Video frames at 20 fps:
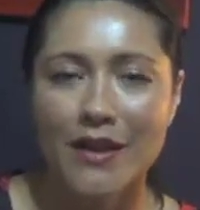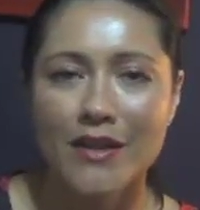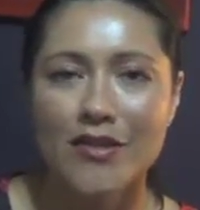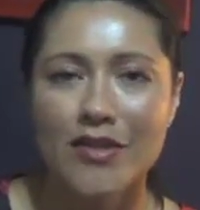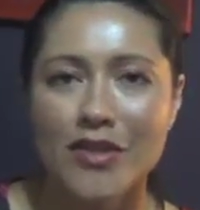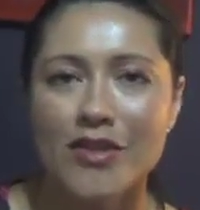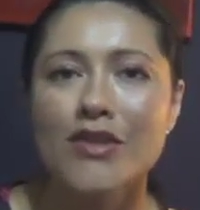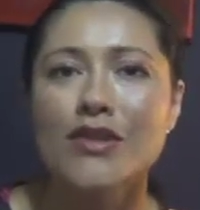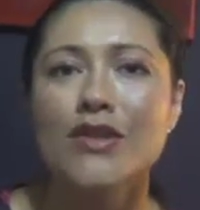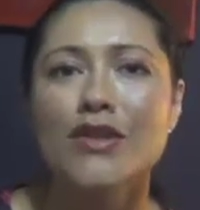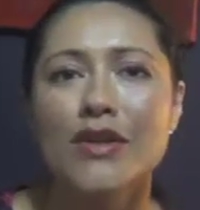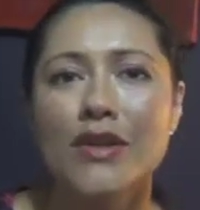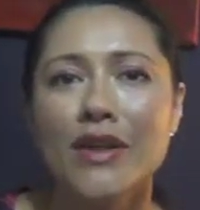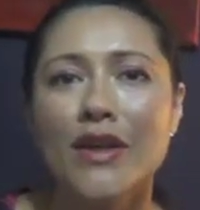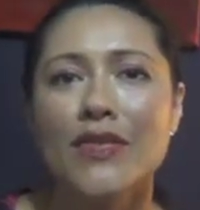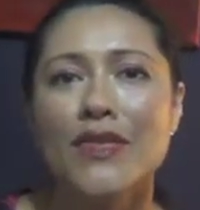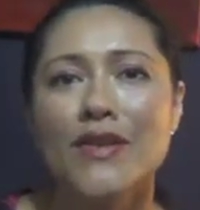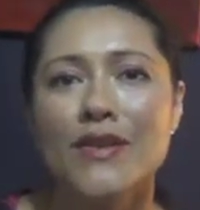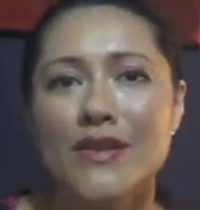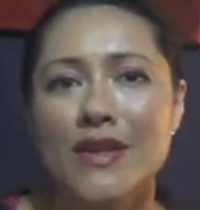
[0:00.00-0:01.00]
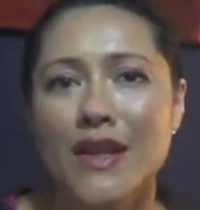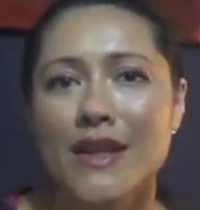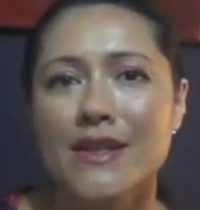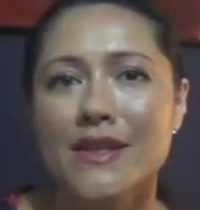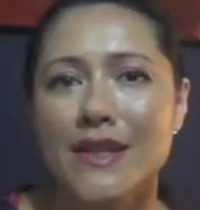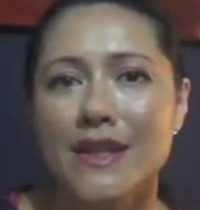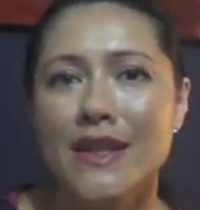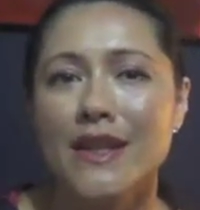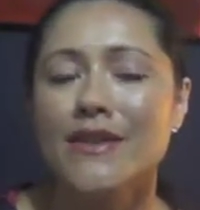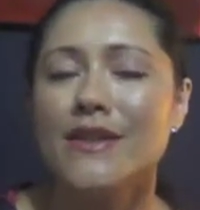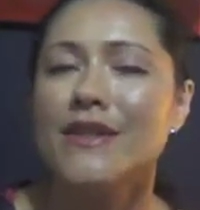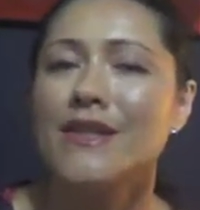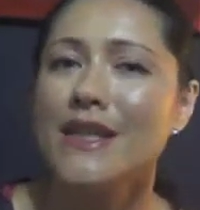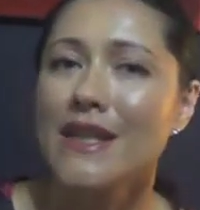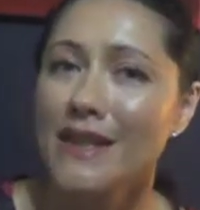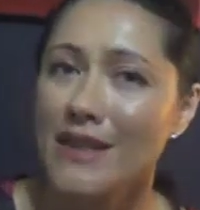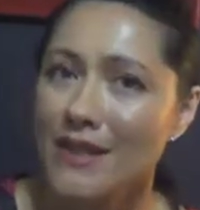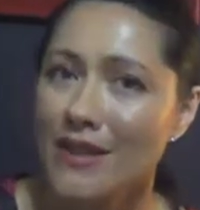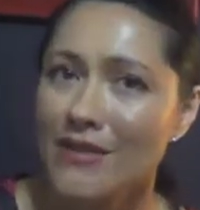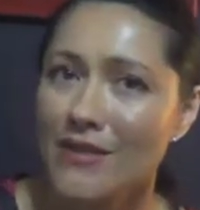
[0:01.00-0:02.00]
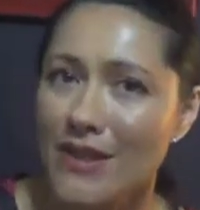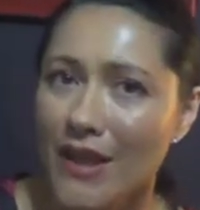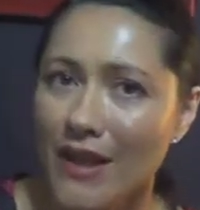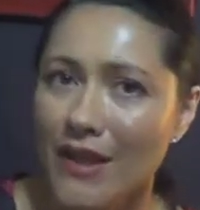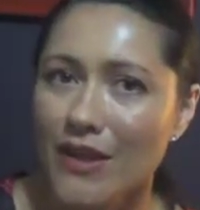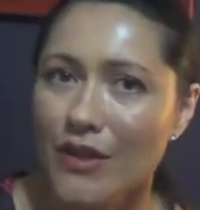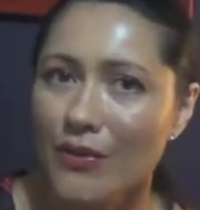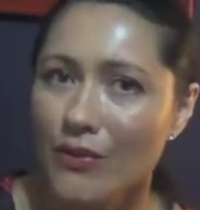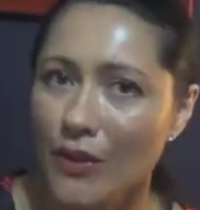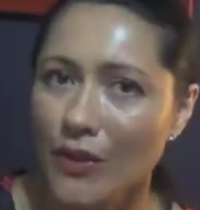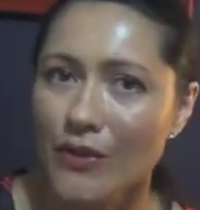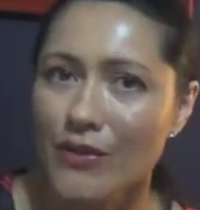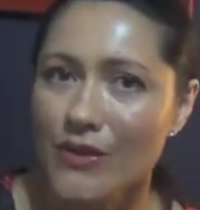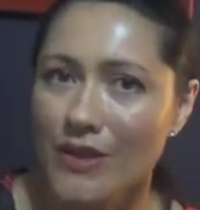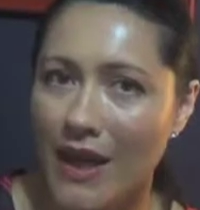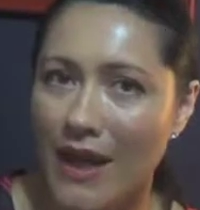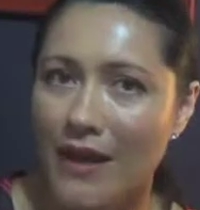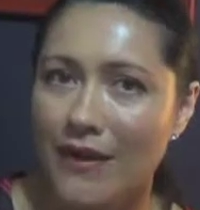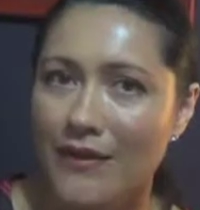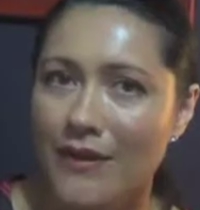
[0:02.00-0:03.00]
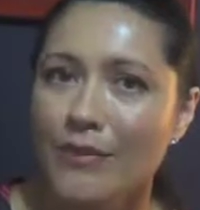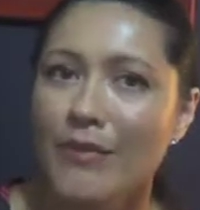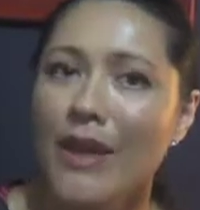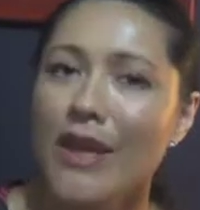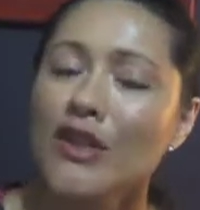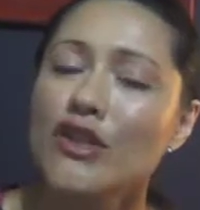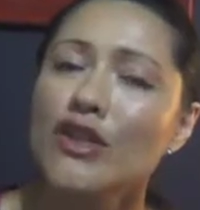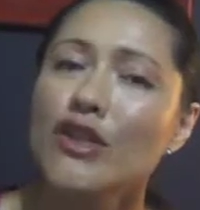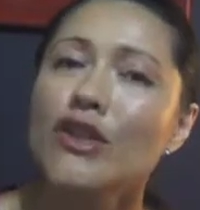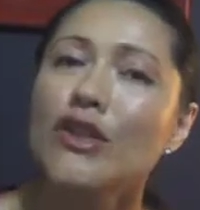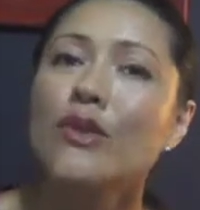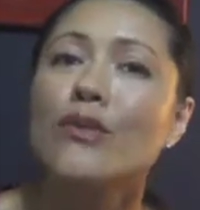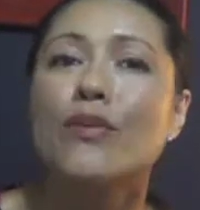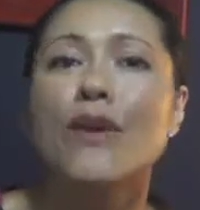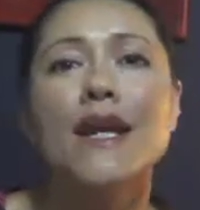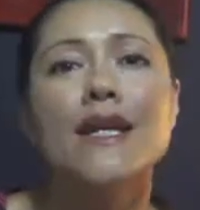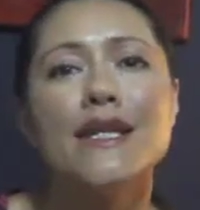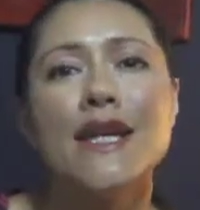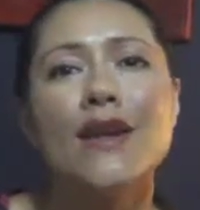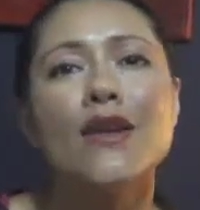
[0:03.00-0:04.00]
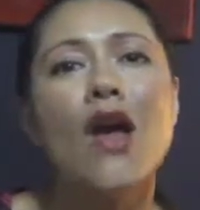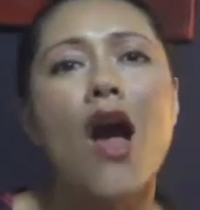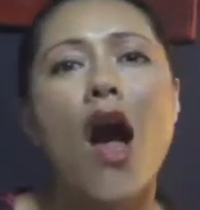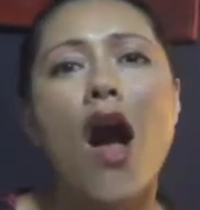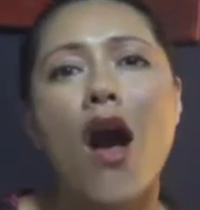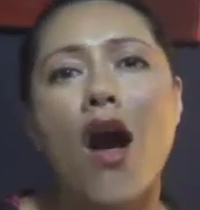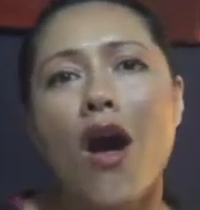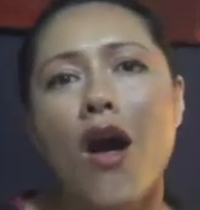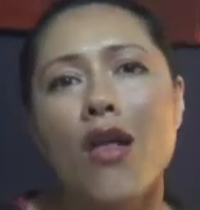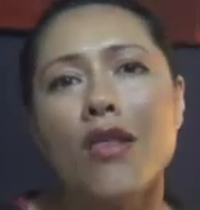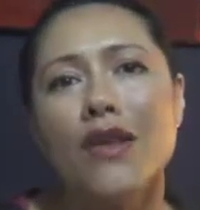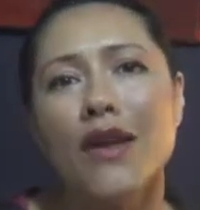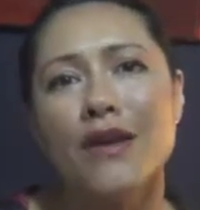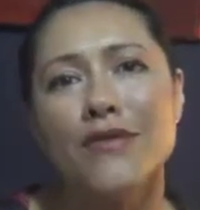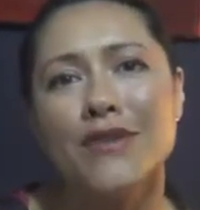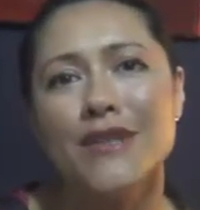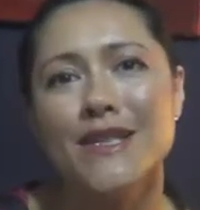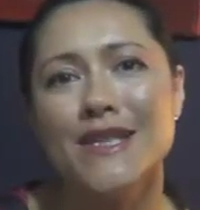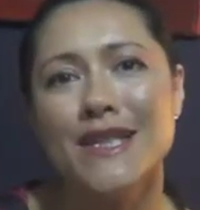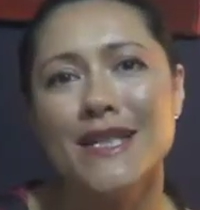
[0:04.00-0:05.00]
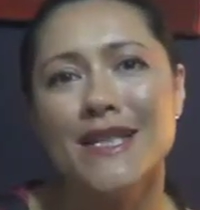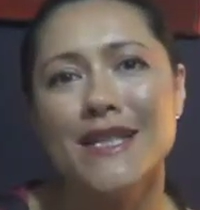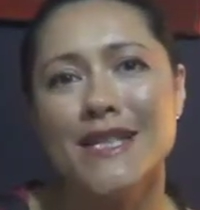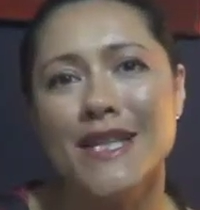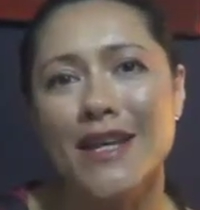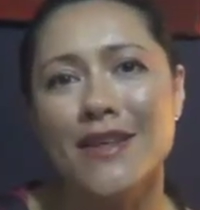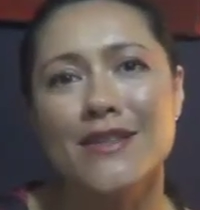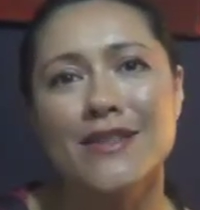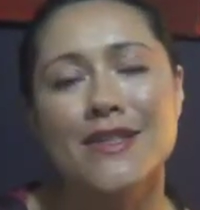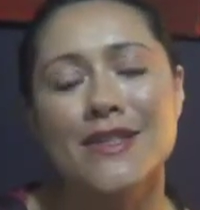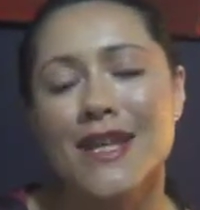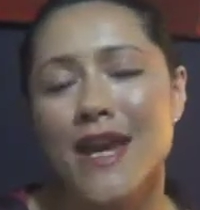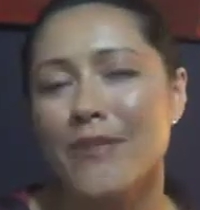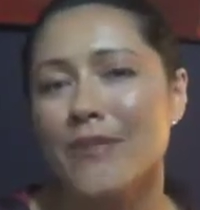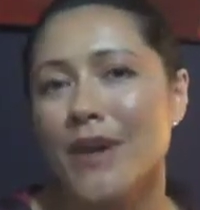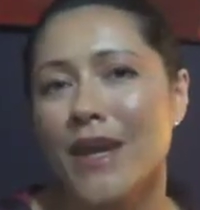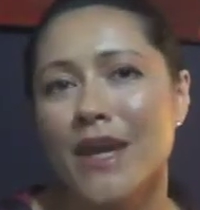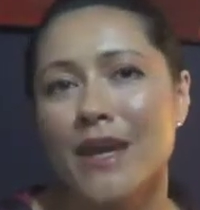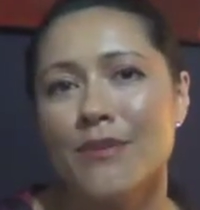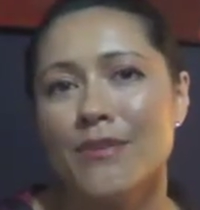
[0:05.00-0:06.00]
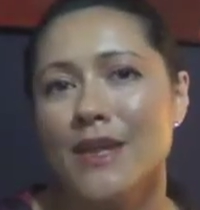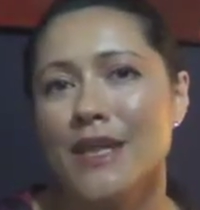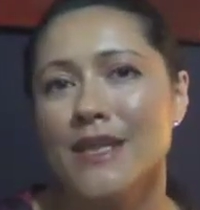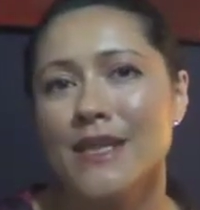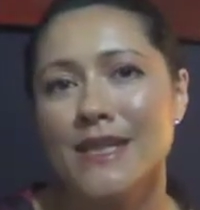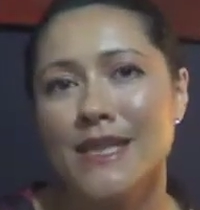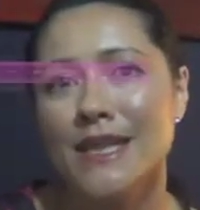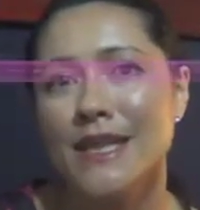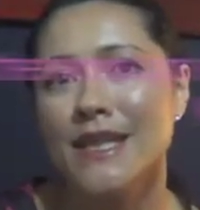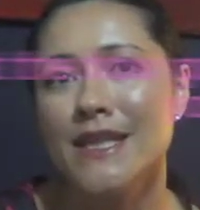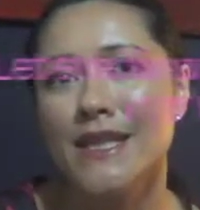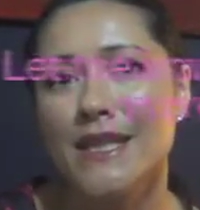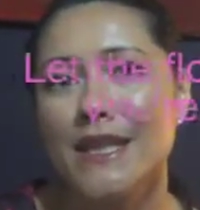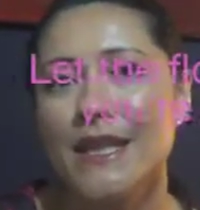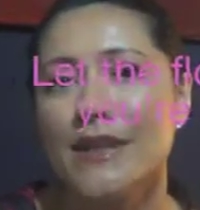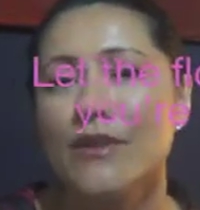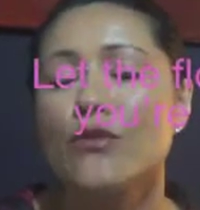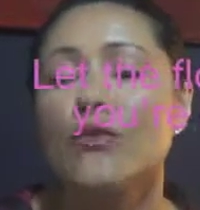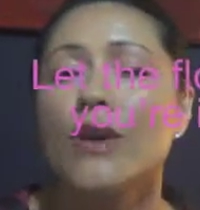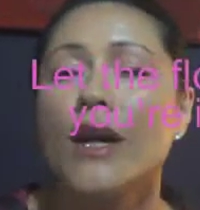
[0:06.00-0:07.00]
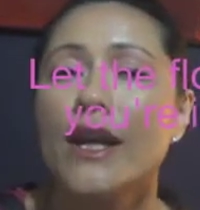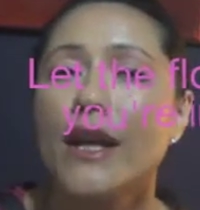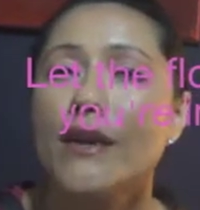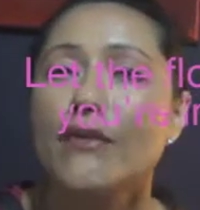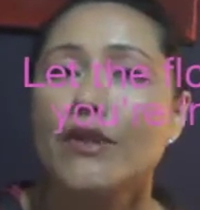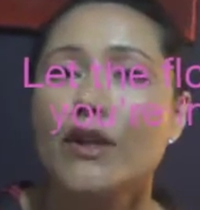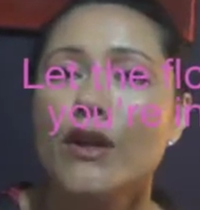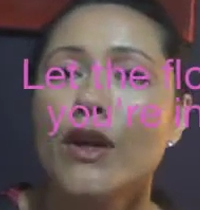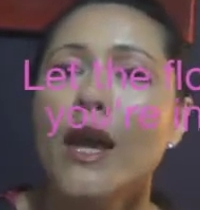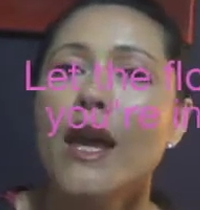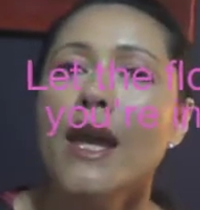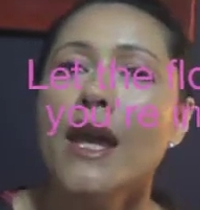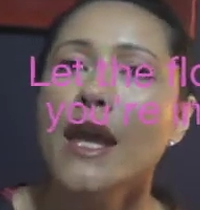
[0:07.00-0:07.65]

just look at this idea and the details that you wrote down and make sure you write down all of the details, step A, B, C, D, and whatever,